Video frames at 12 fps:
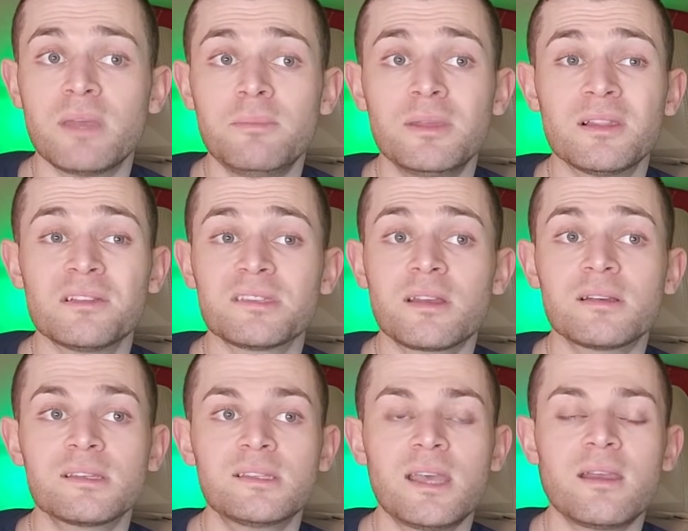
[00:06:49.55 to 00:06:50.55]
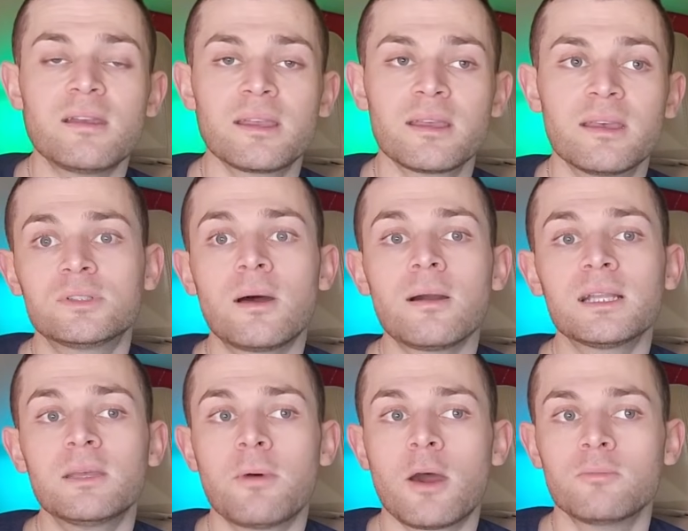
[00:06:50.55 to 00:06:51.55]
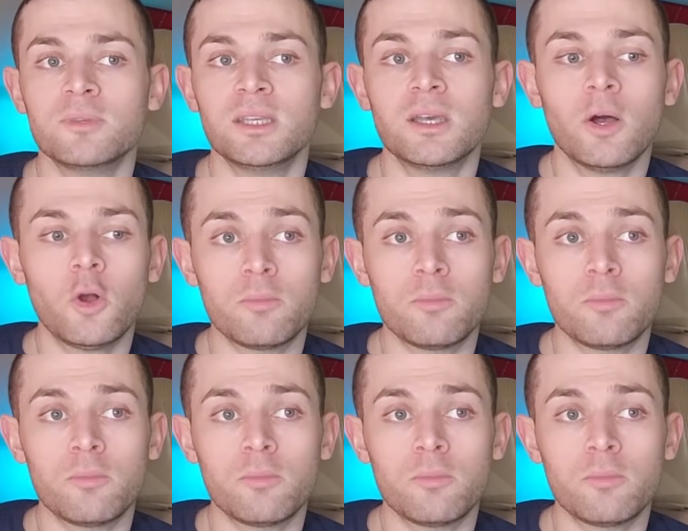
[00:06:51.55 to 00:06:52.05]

Maybe they'll start staring or talking about me.